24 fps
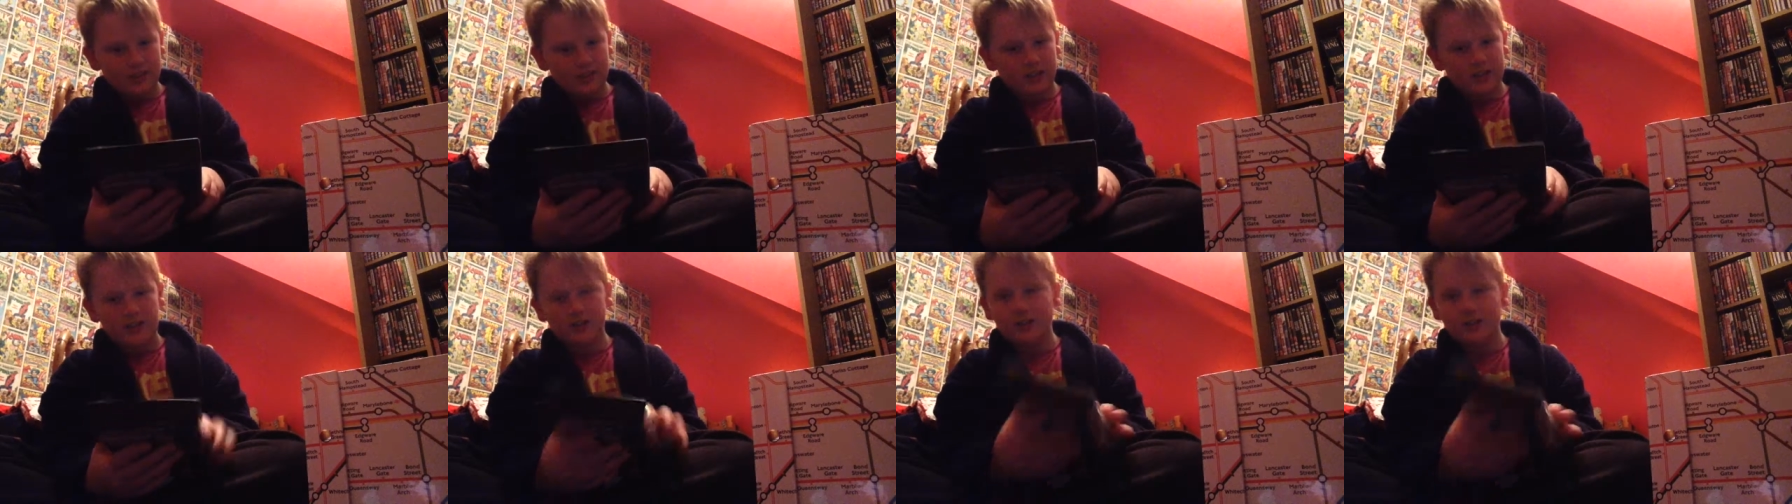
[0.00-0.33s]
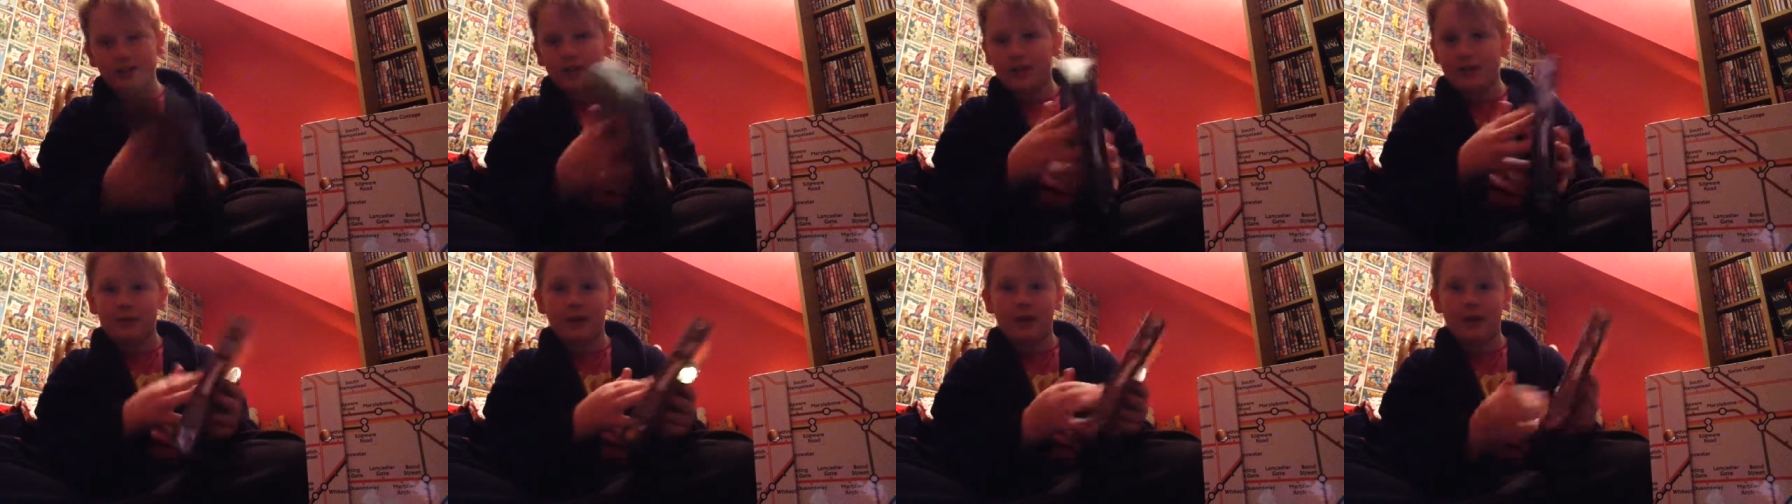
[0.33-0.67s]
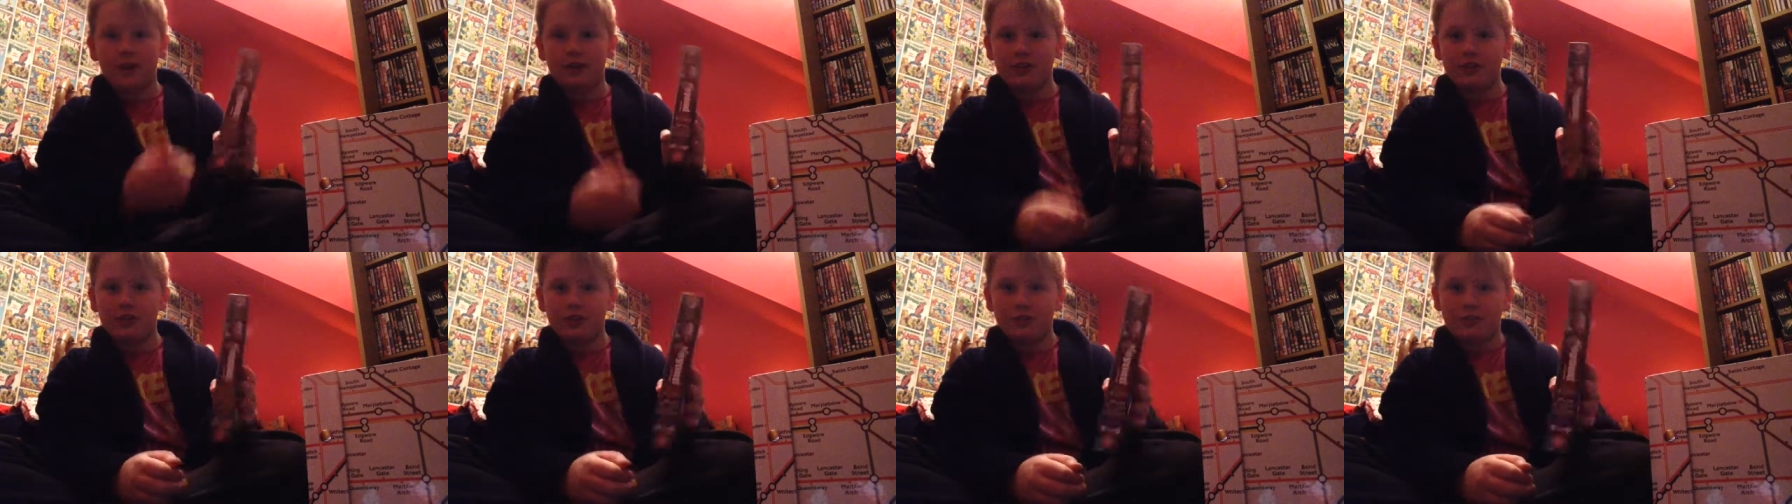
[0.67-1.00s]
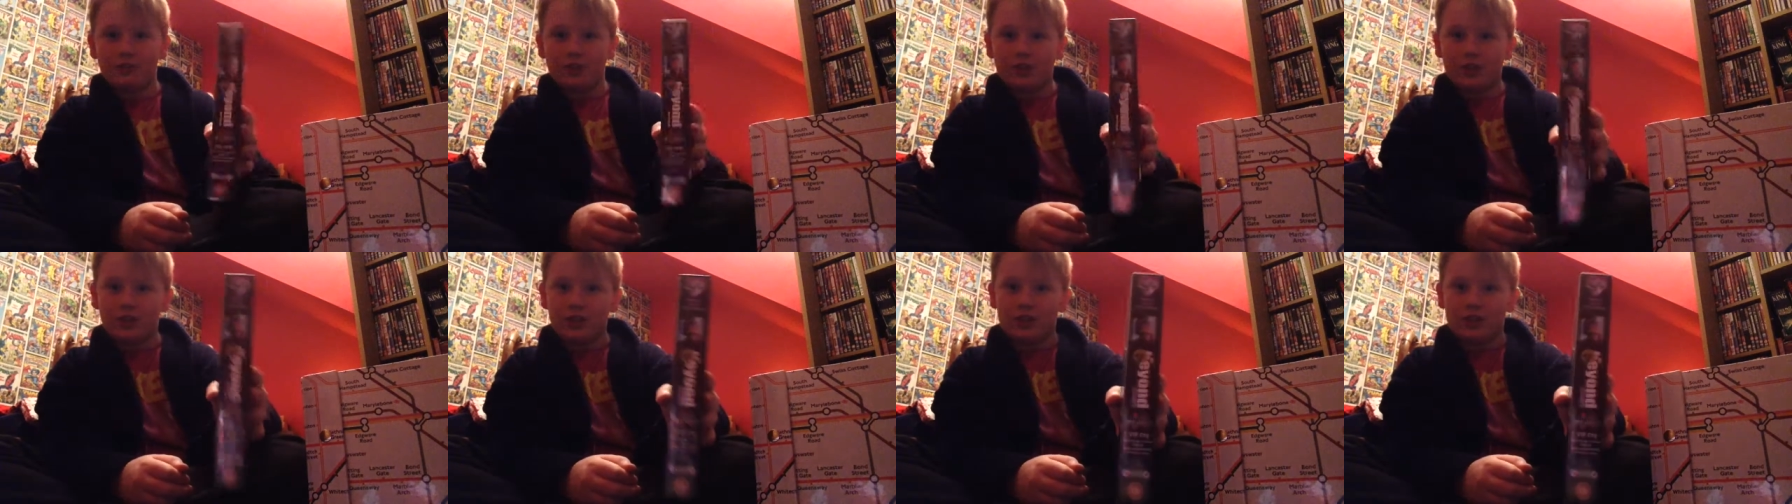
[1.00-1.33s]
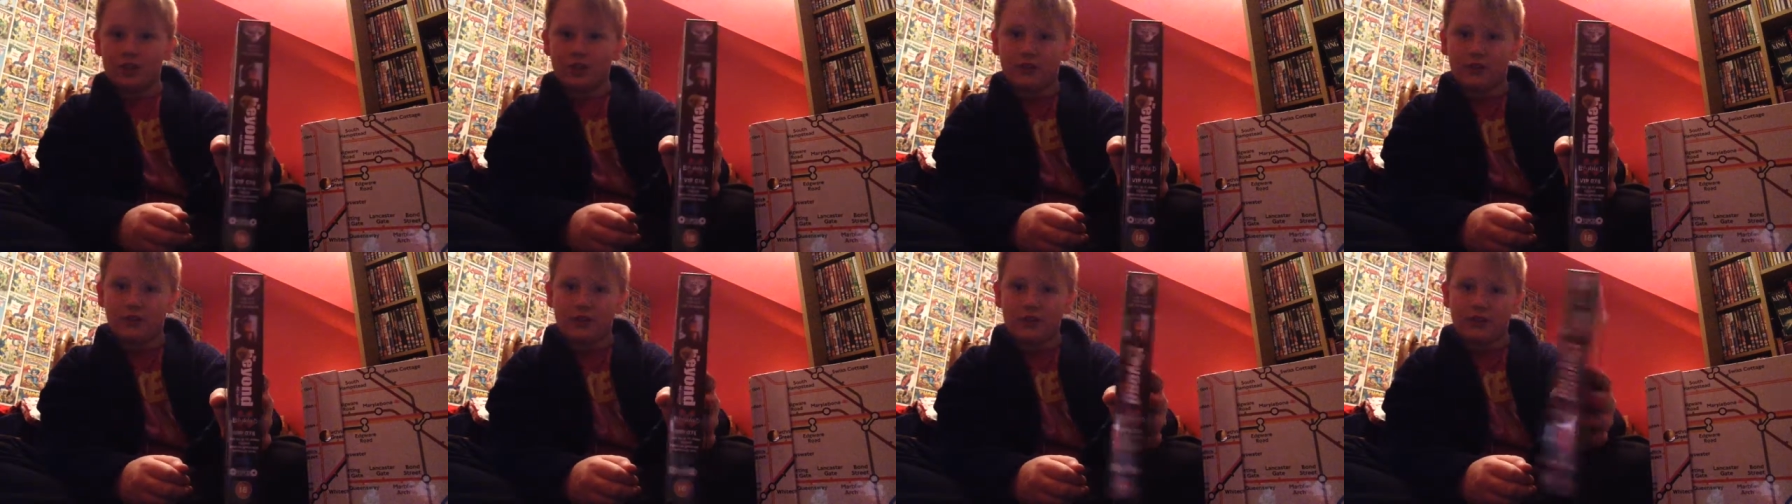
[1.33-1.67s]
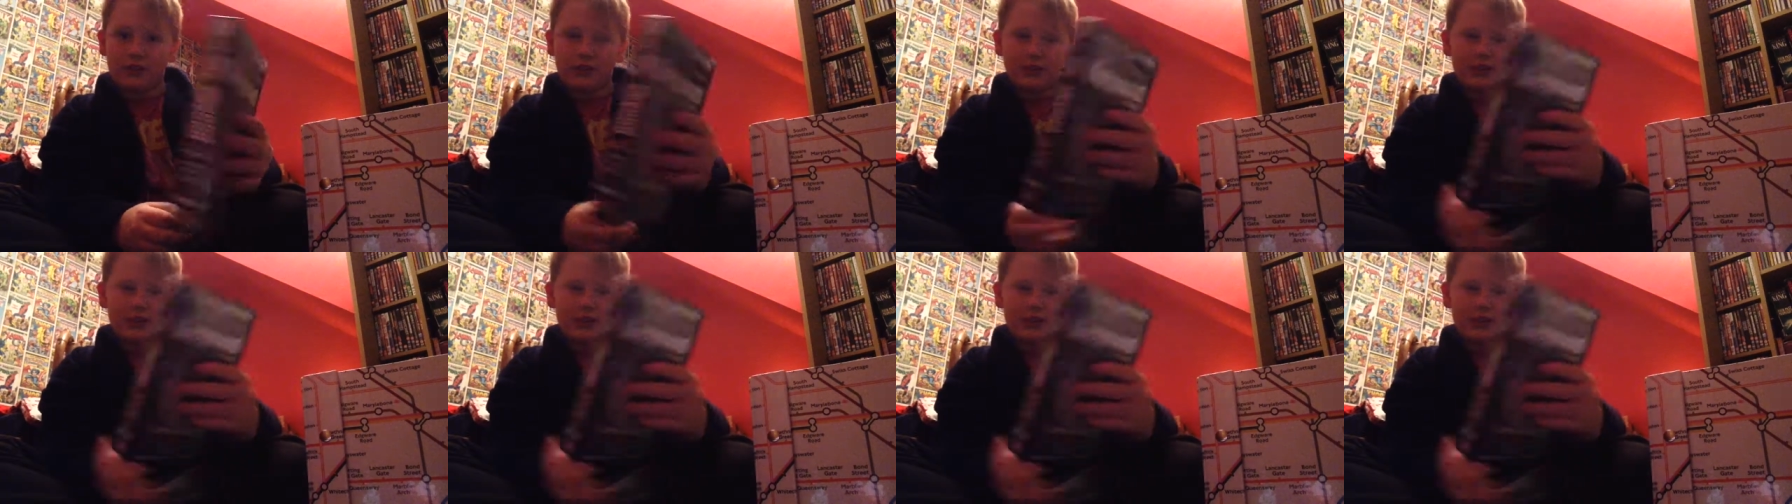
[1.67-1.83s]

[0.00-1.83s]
How did I I manage to find